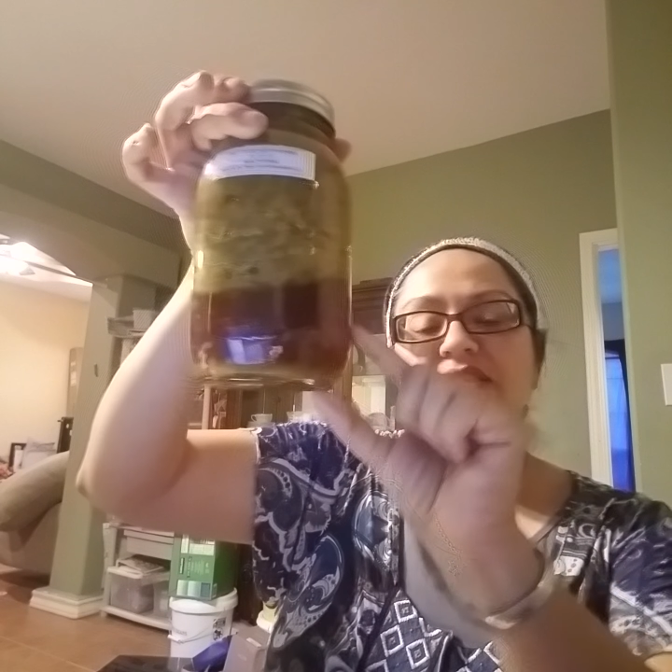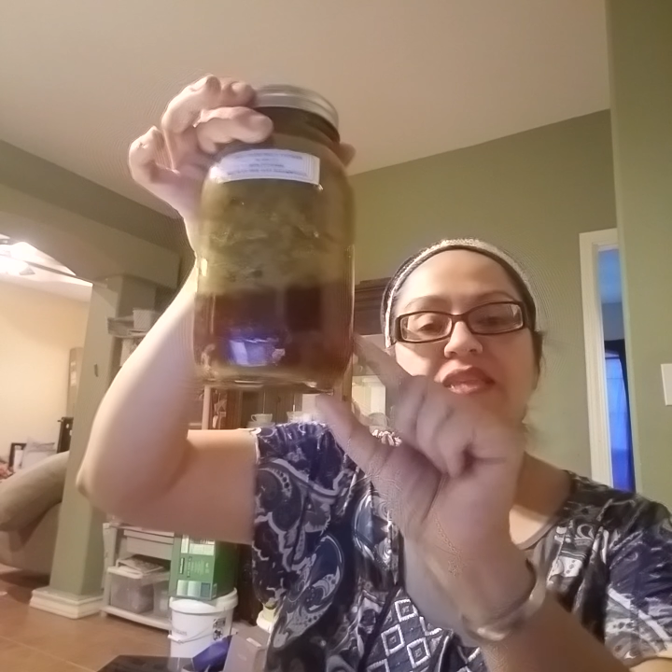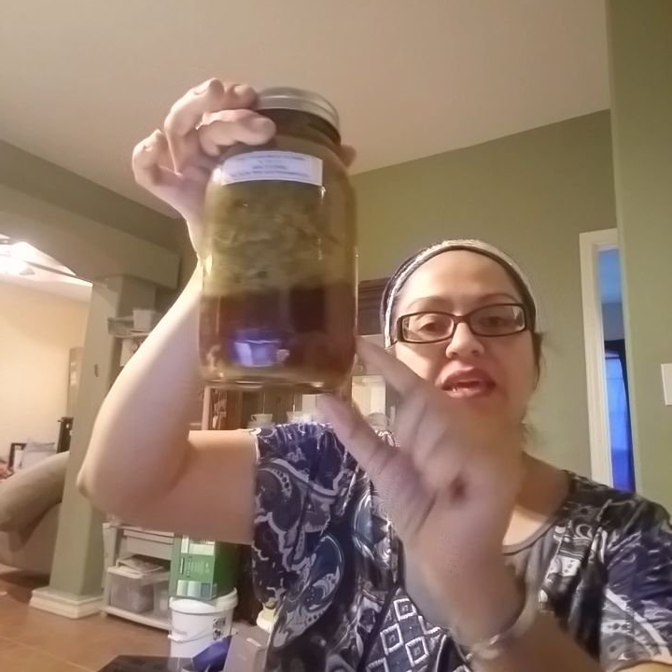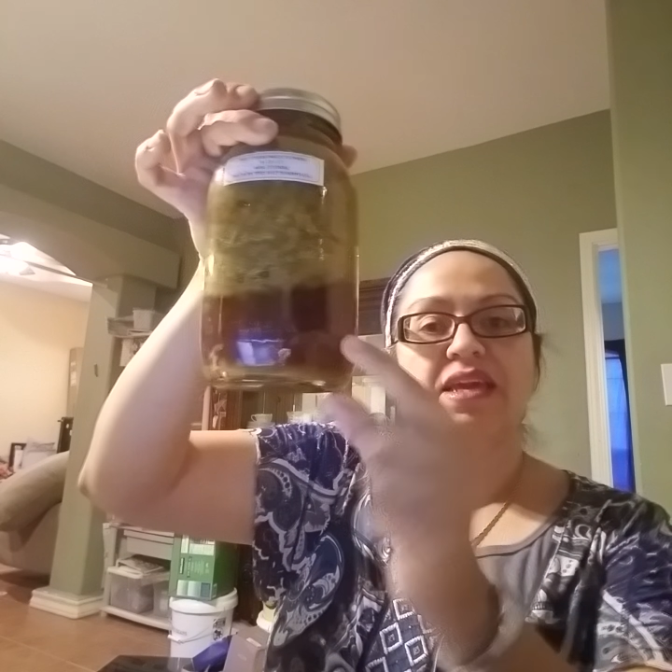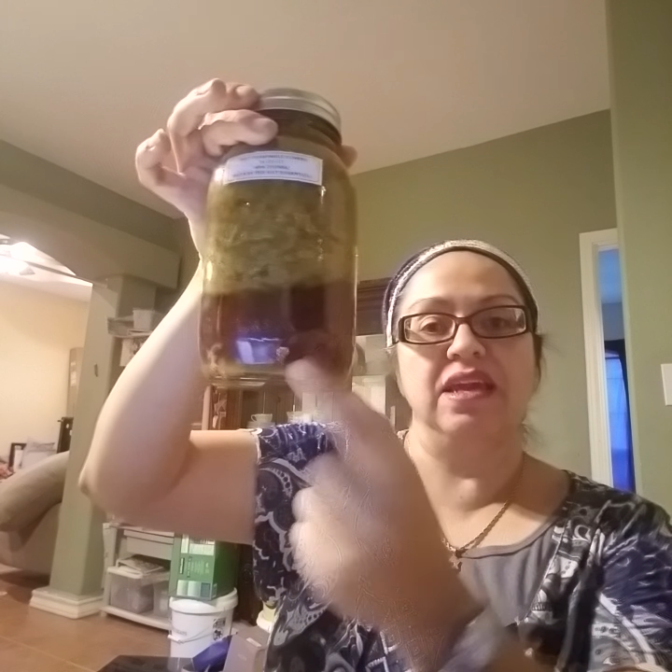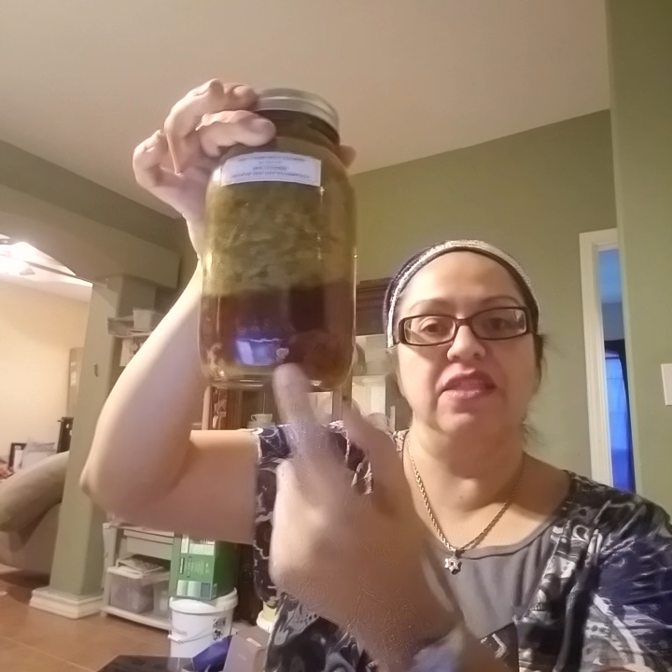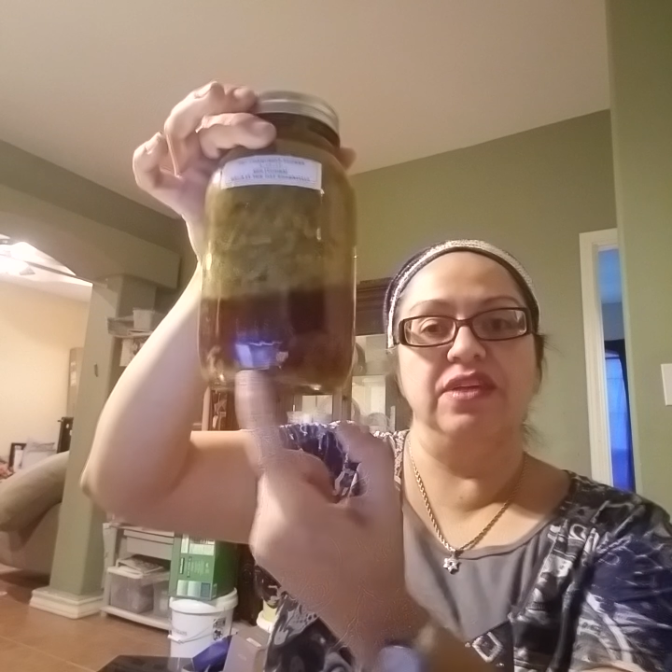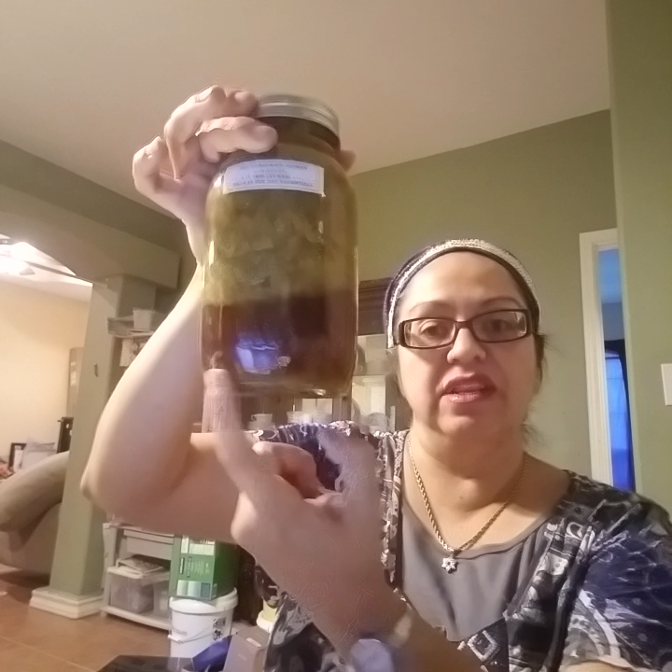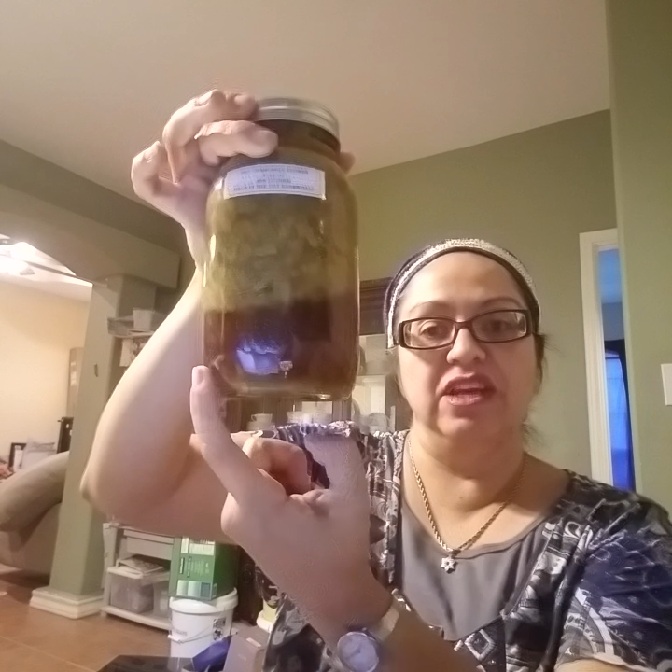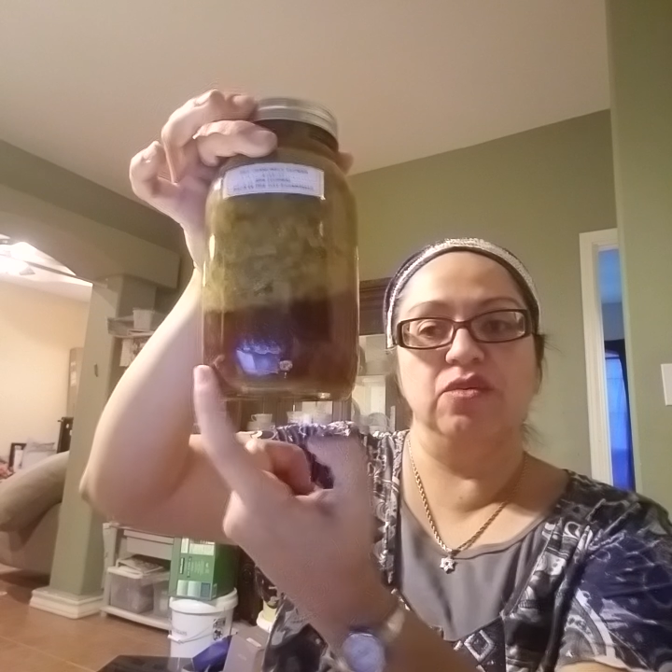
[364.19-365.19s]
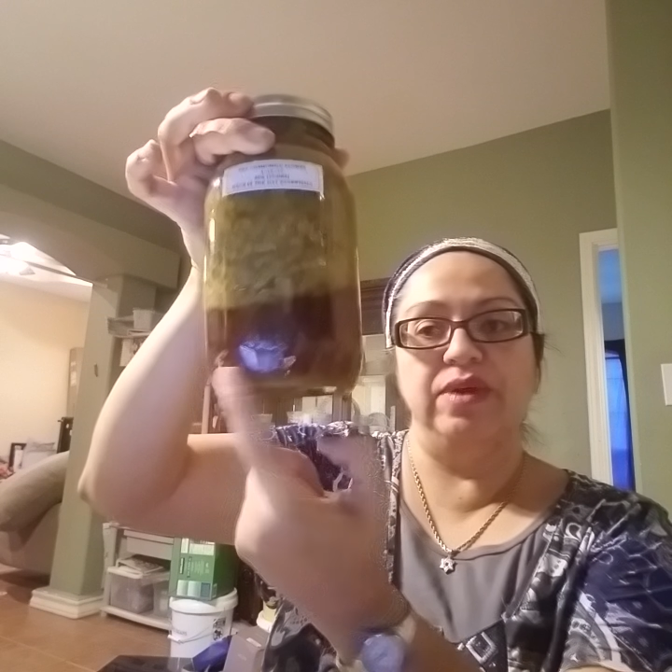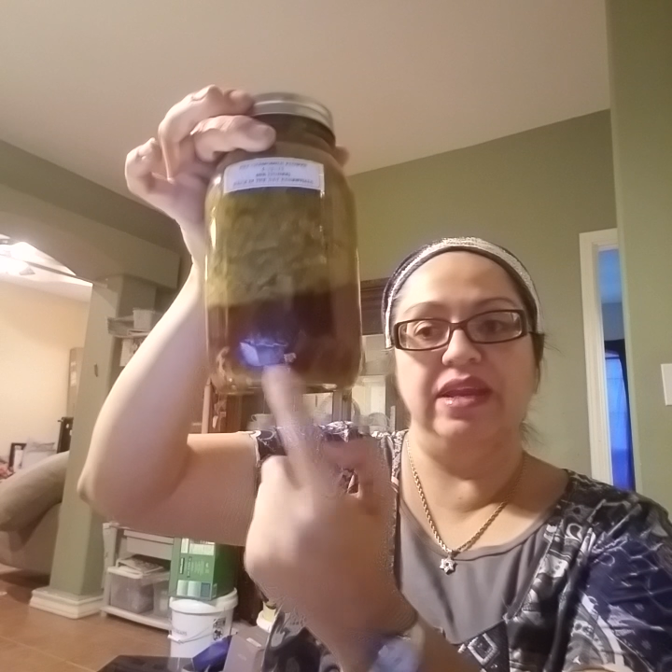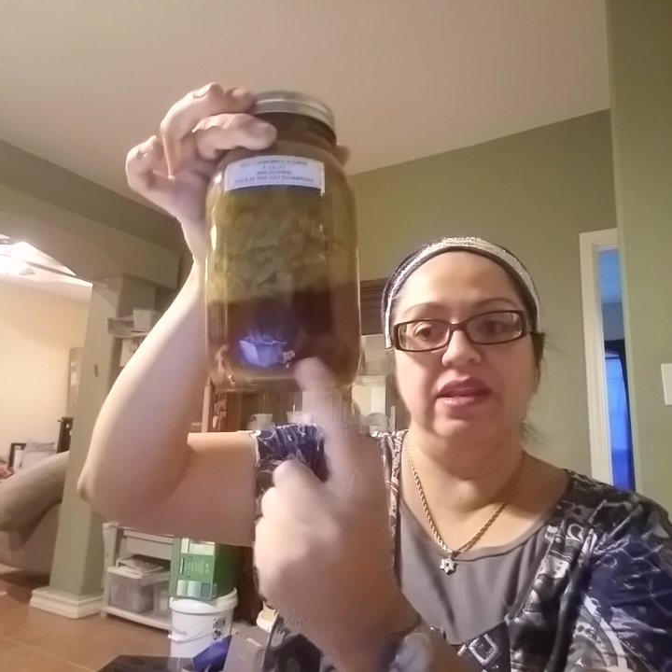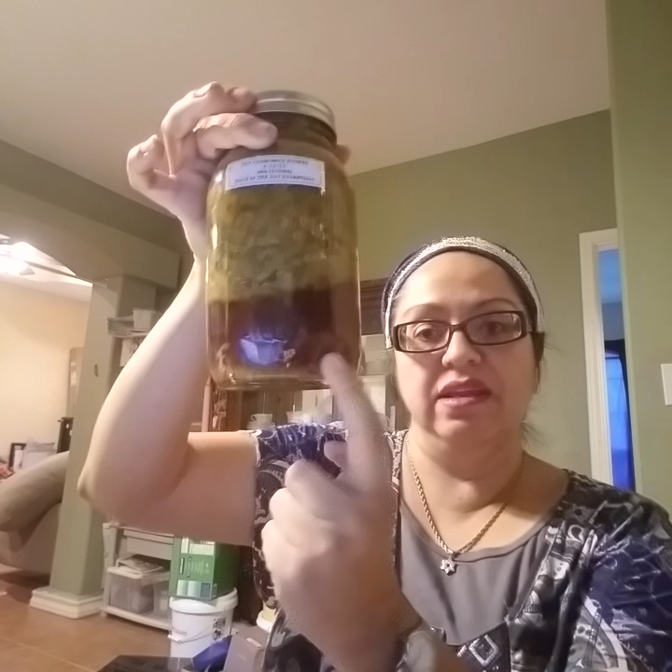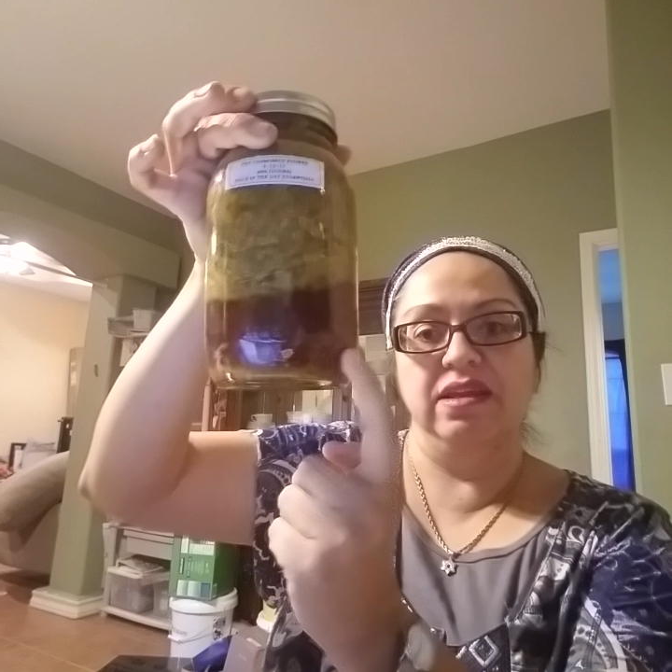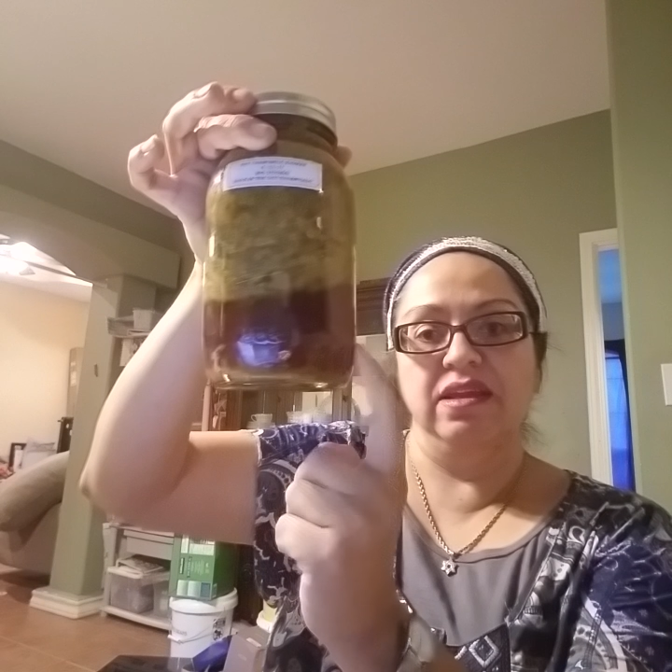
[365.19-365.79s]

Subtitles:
the liquid